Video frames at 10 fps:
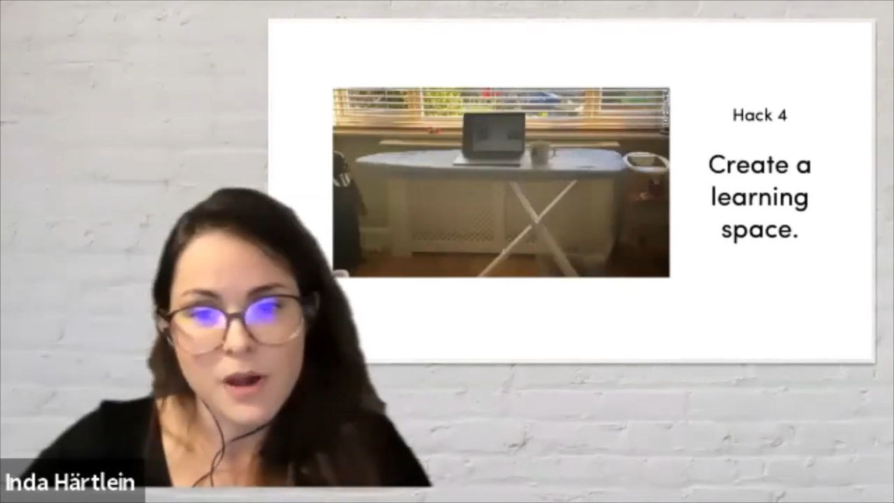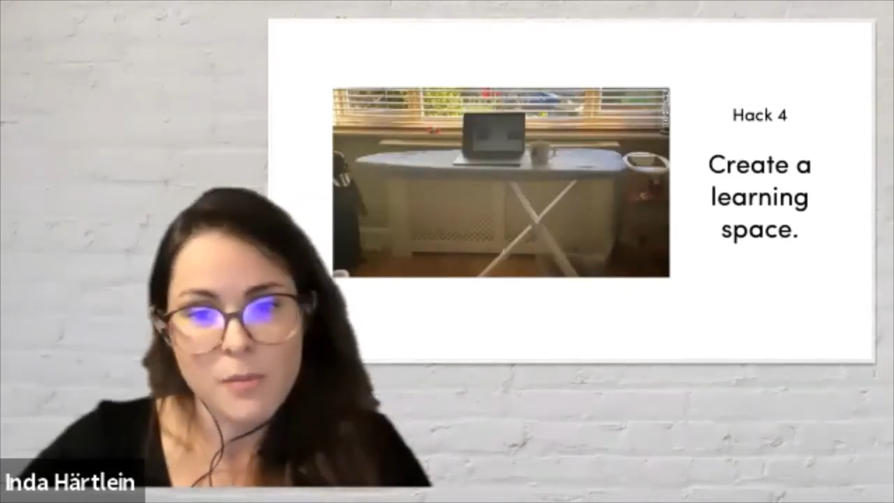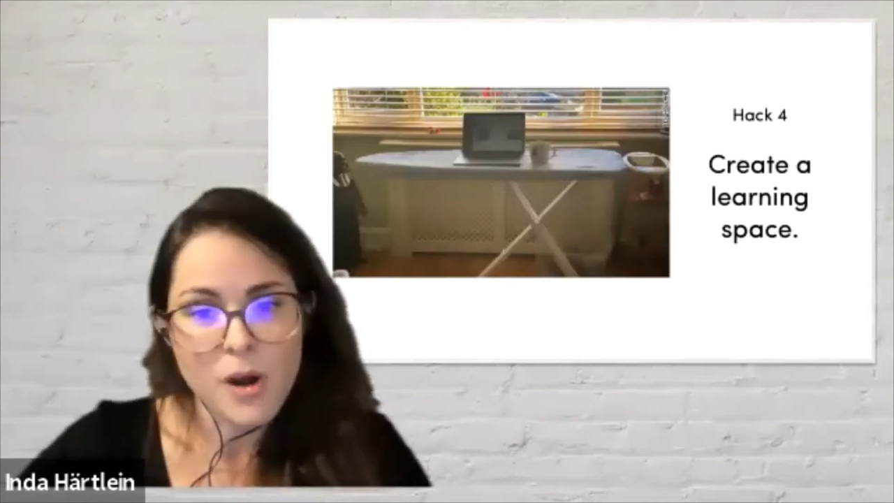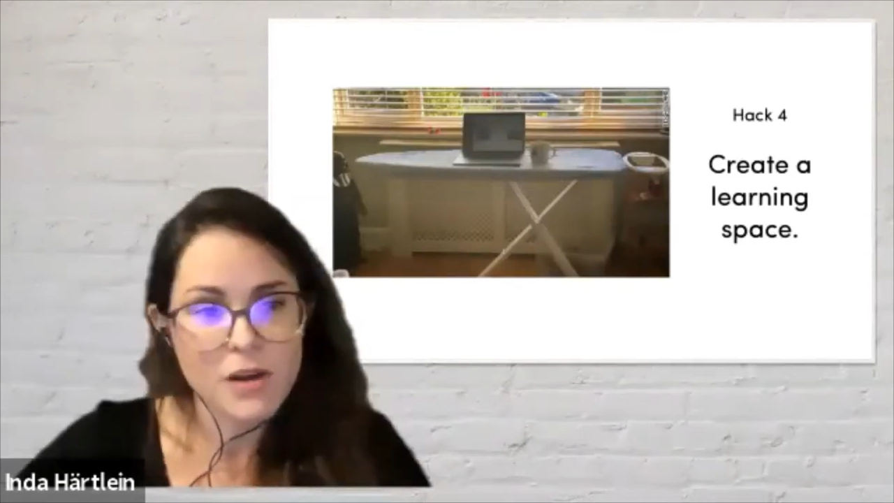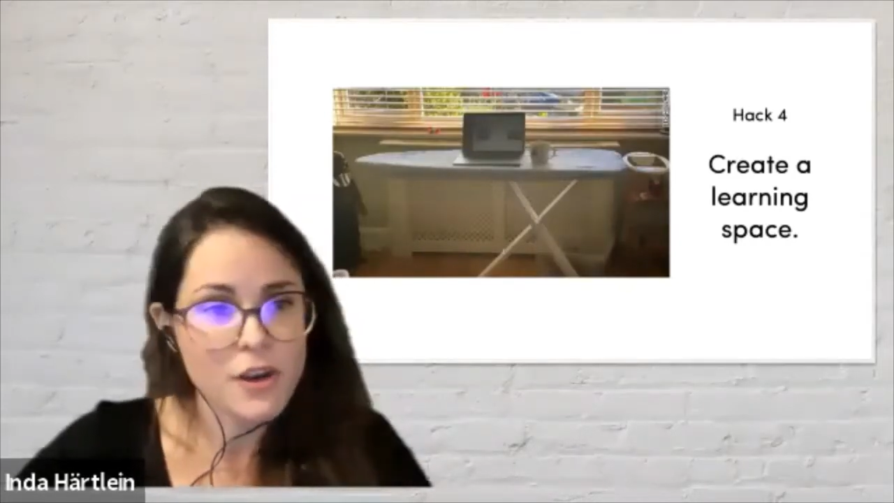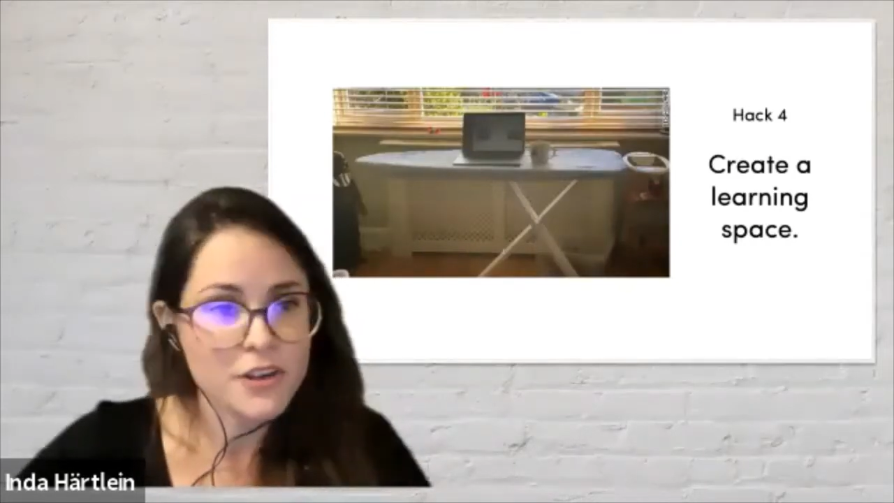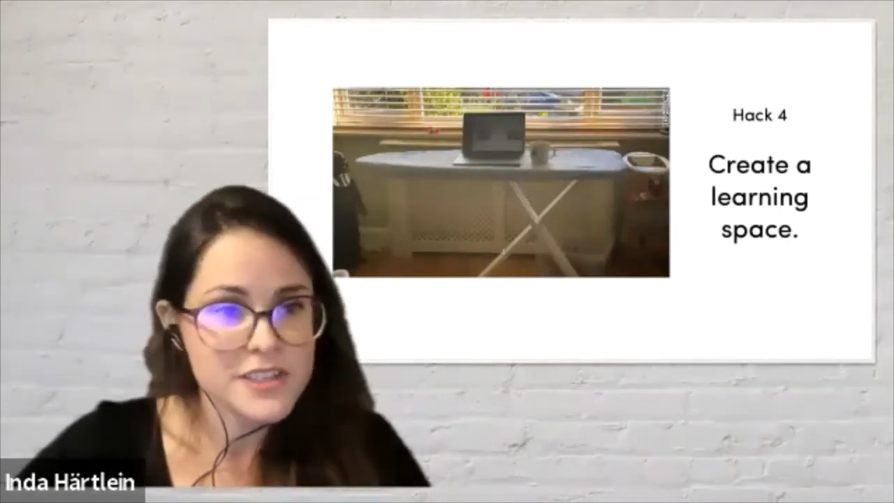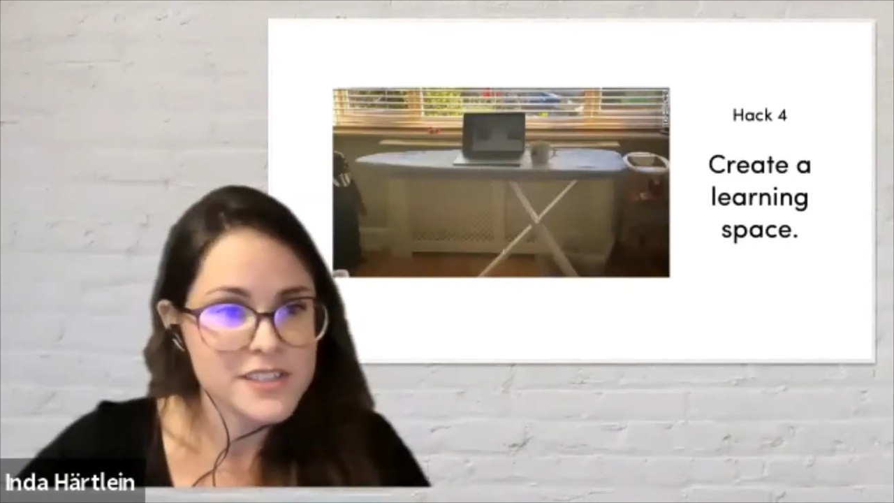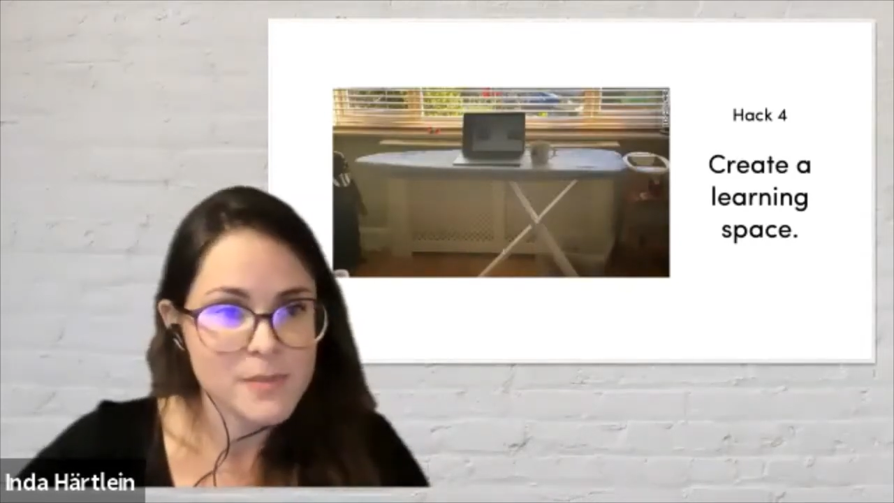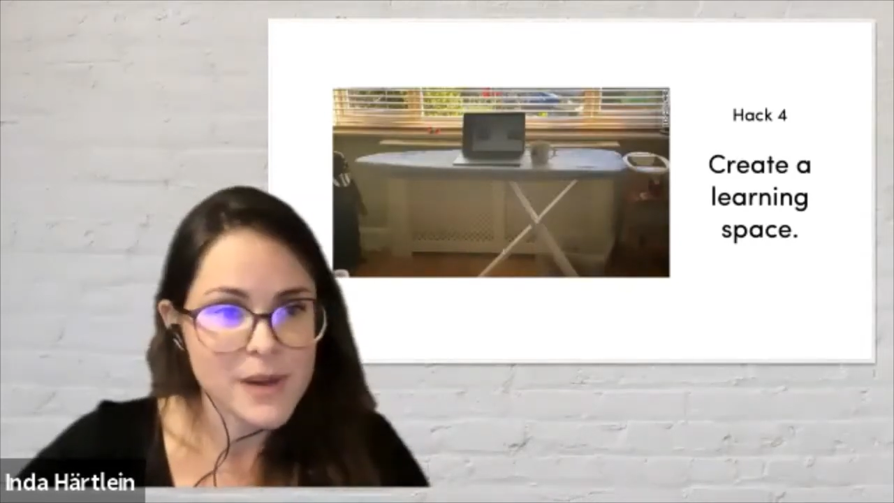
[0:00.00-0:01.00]
among the
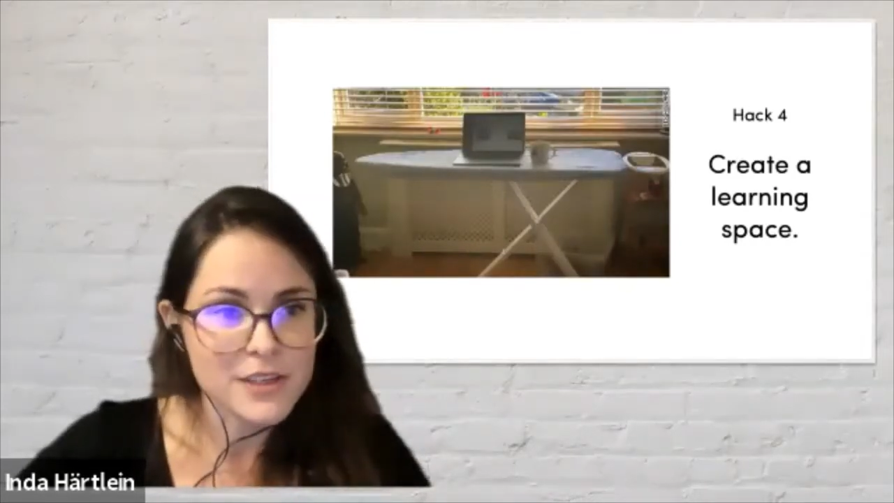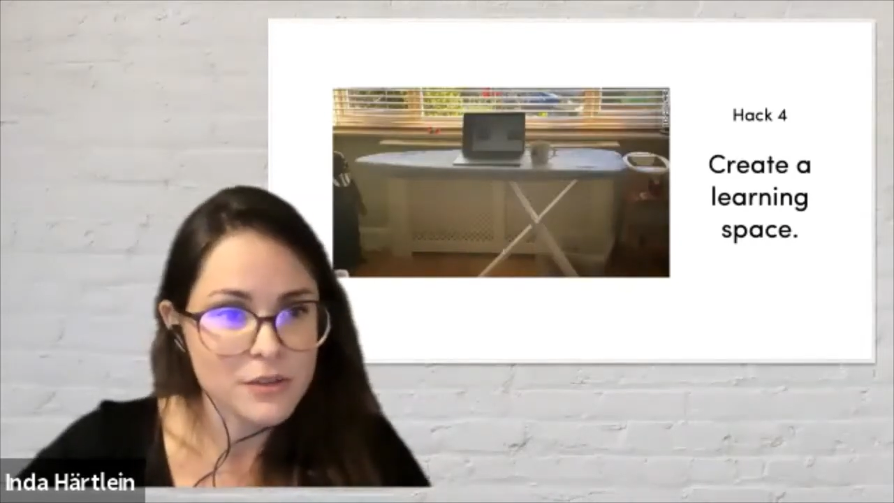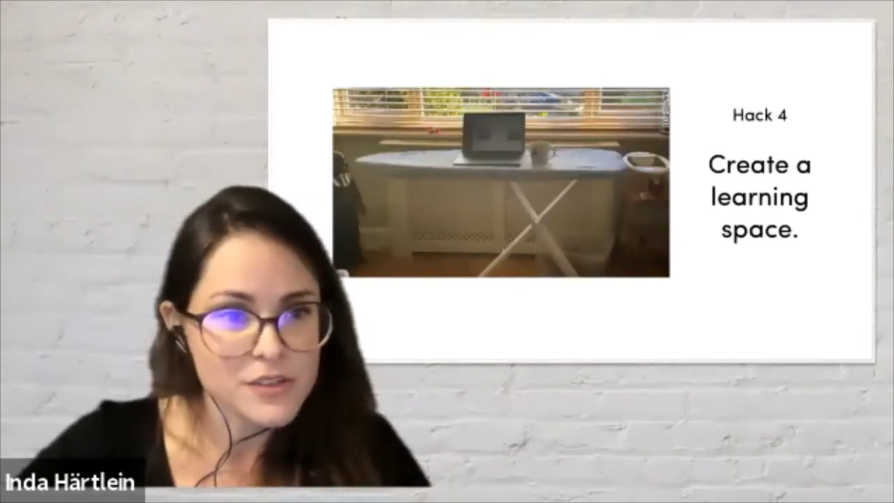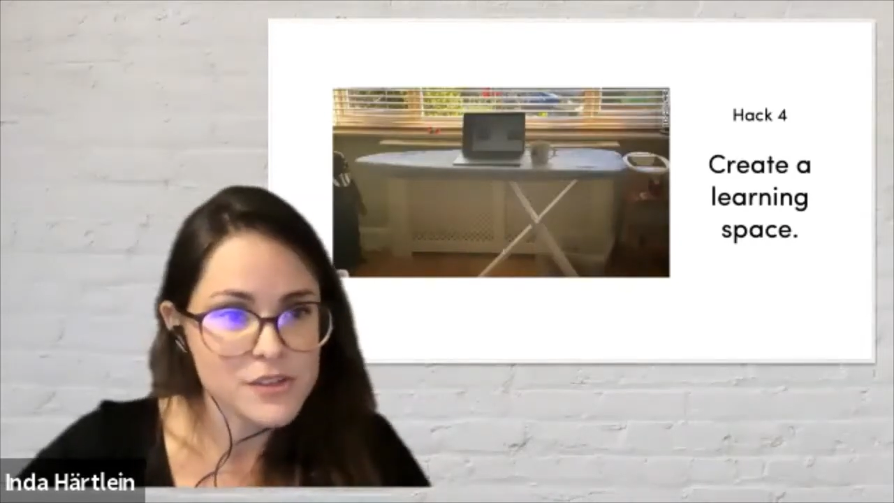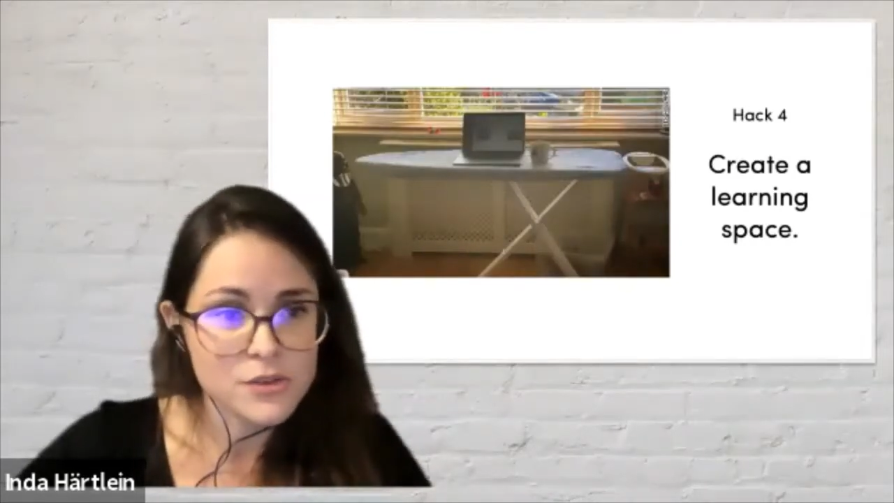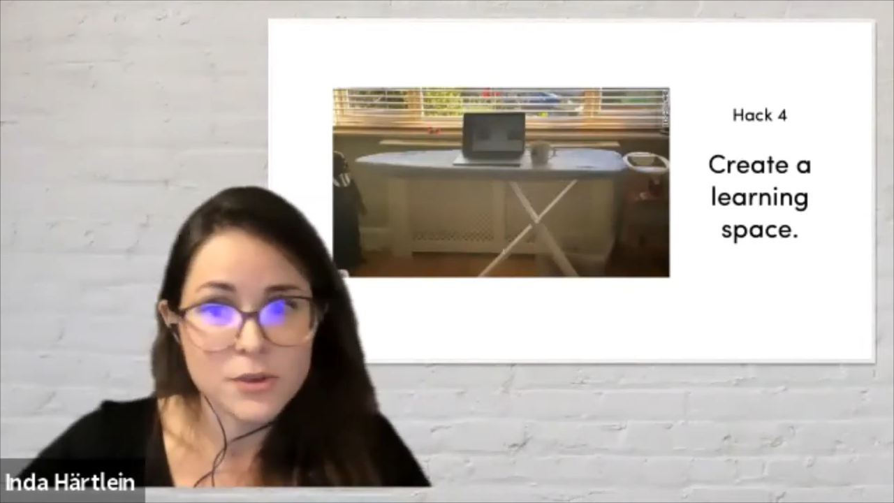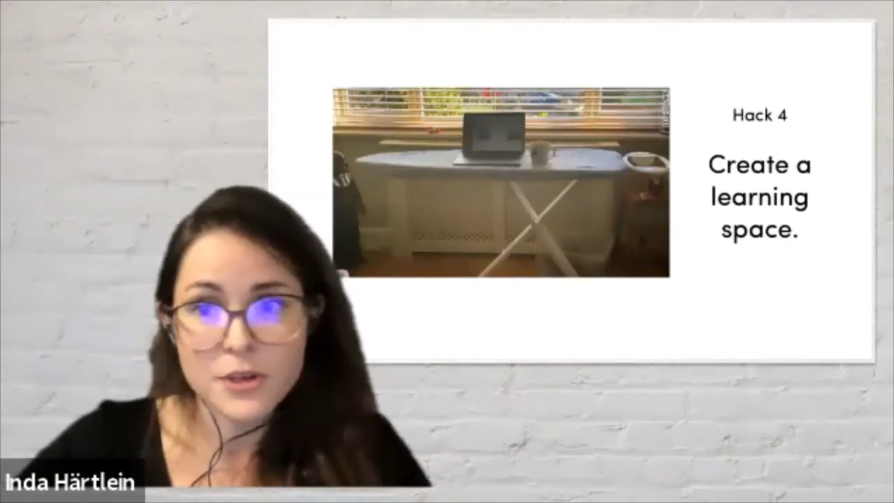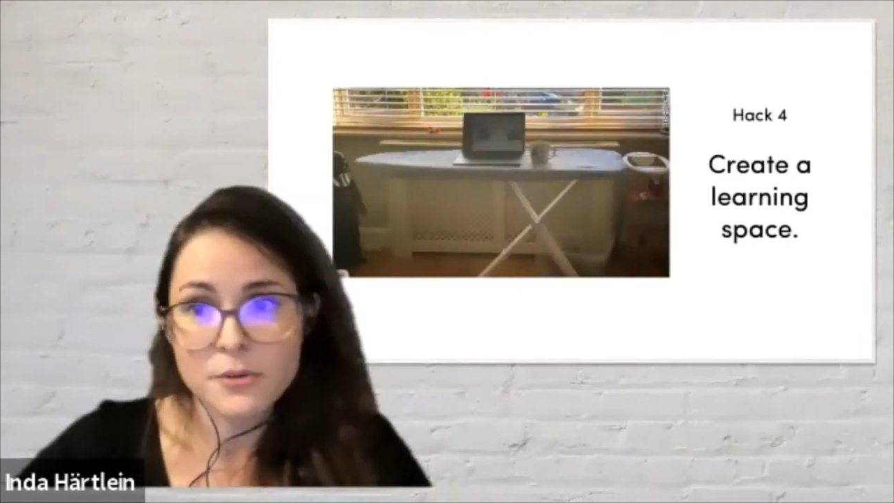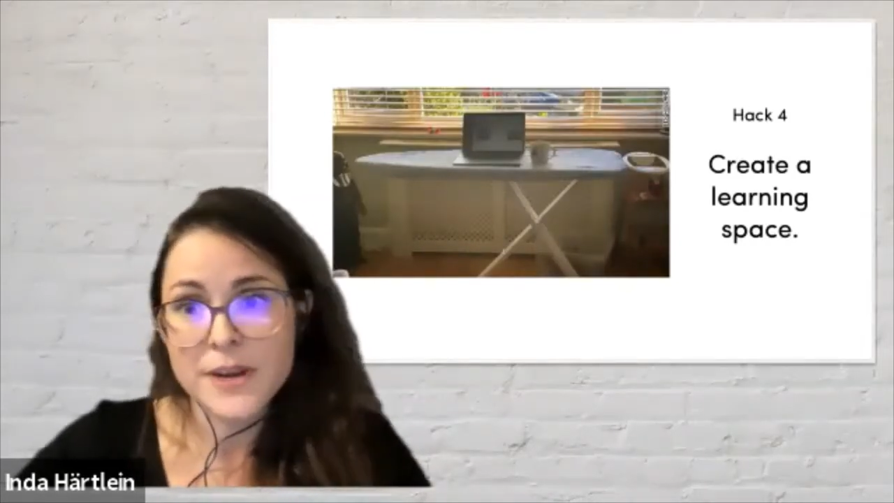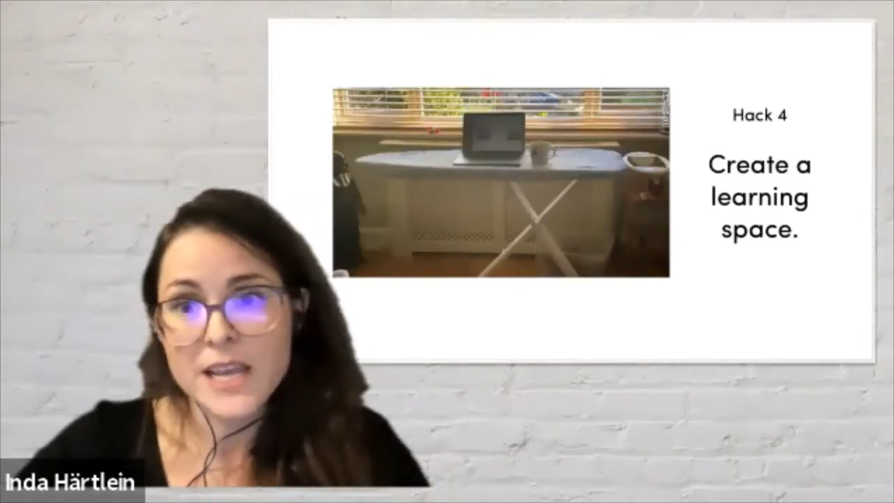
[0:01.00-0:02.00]
audience might know this story
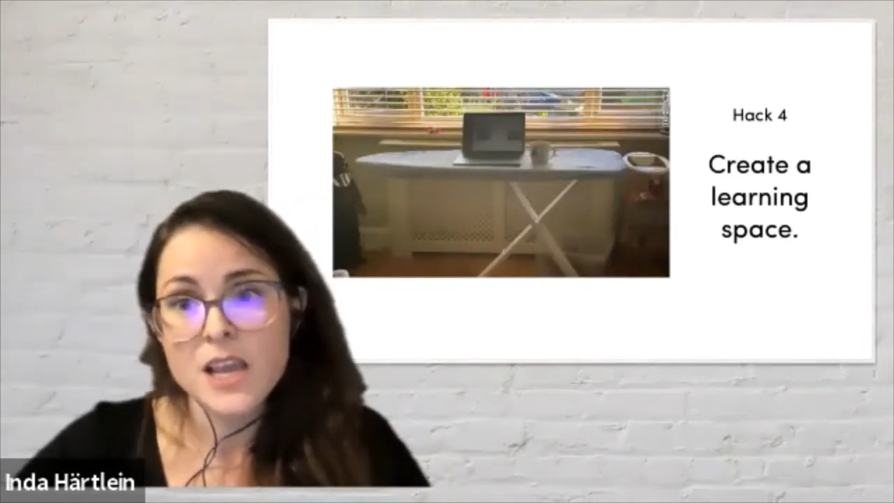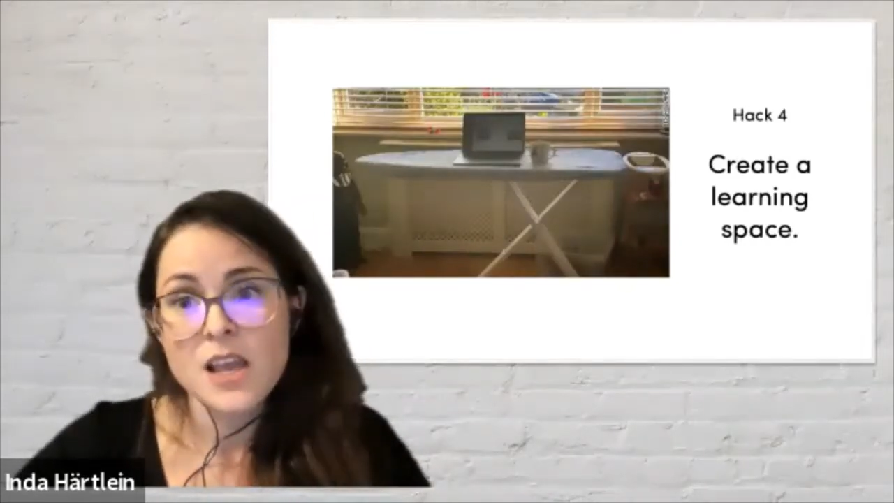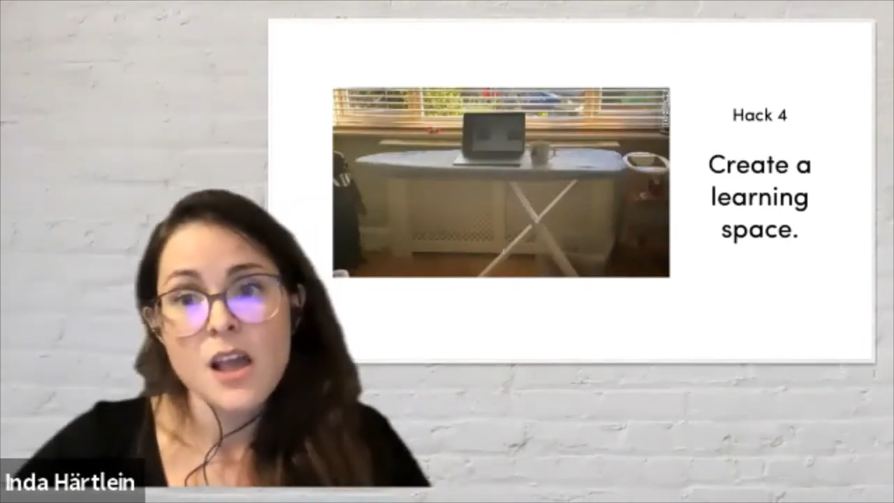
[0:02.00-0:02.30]
already.